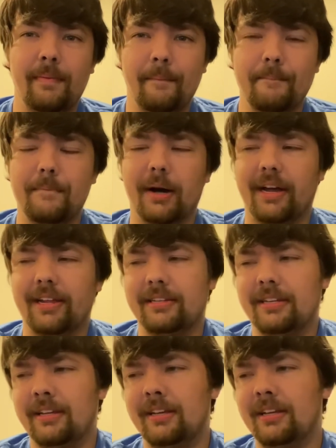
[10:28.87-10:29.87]

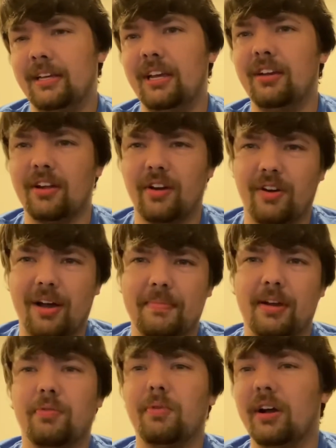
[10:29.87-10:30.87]
But, I'm
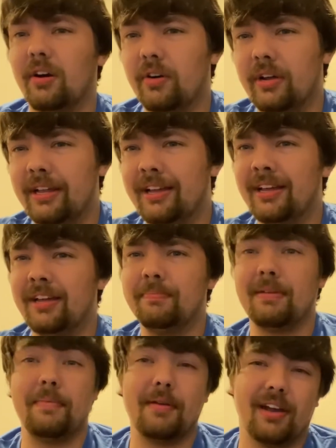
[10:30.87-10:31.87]
like, well,
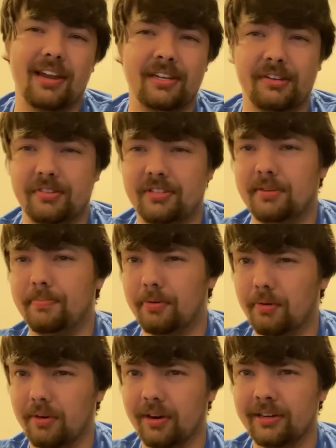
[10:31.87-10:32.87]
maybe I'll get in touch with
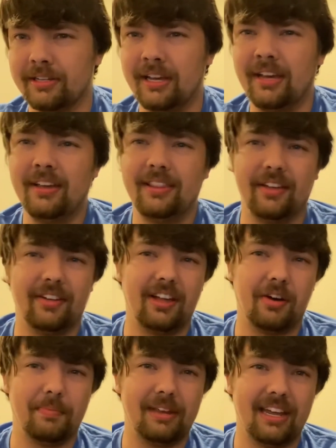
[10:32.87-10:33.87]
support. They'll
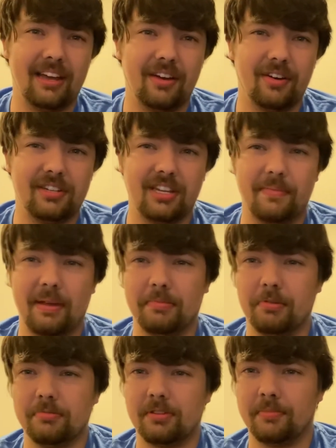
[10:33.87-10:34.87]
help me out, tell me I'm
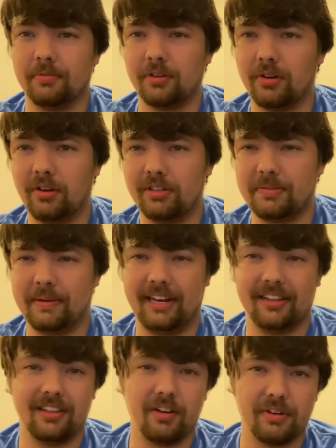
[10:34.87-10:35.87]
doing something wrong, tell me I need
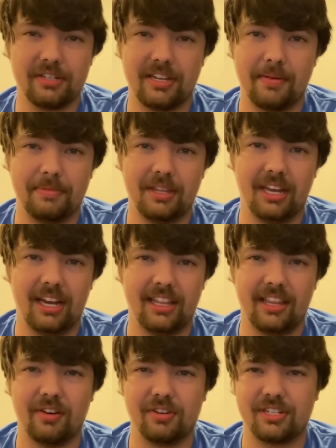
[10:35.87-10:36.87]
to lower something,
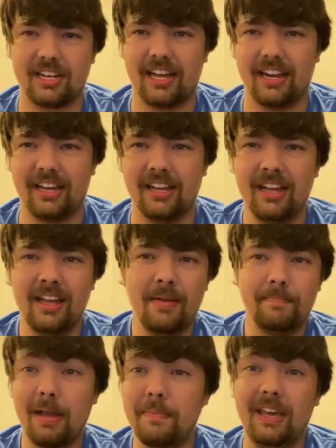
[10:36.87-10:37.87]
and they'll just kind of
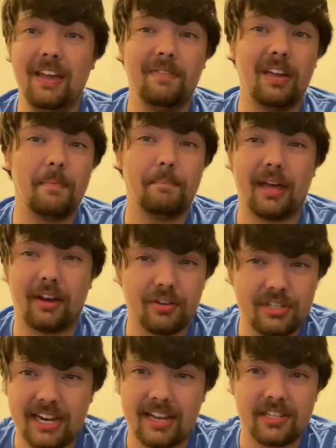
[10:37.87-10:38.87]
maybe give me a better
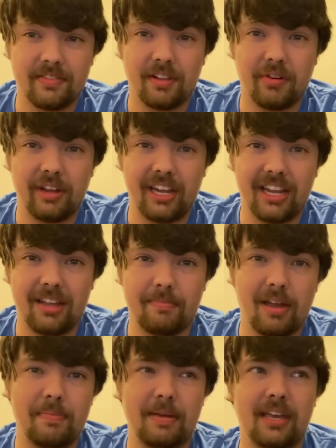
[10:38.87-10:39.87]
chance of loading in.
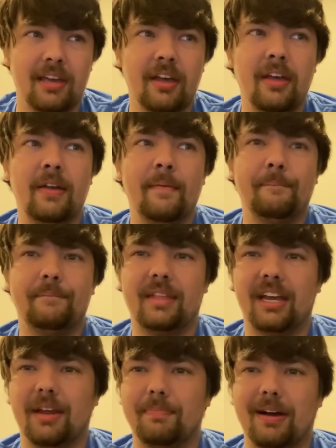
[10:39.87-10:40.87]
Maybe
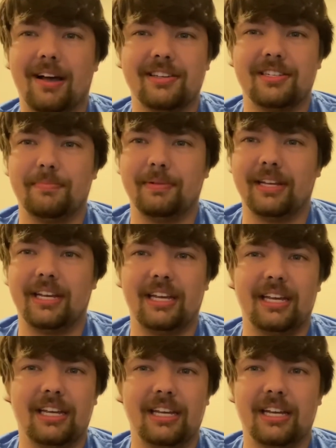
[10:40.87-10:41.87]
they could
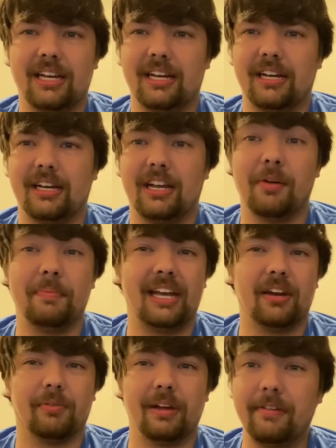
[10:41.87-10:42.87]
possibly help me
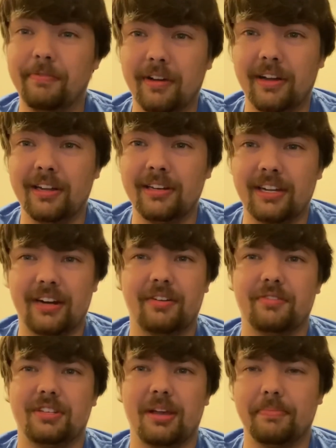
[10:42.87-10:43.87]
get a refund. I don't
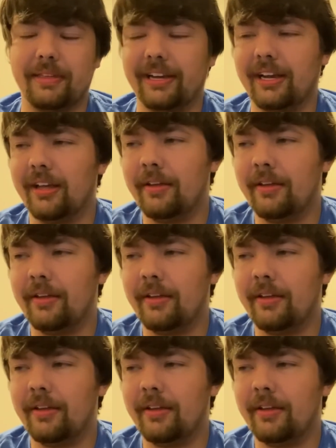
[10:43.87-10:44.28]
know, something.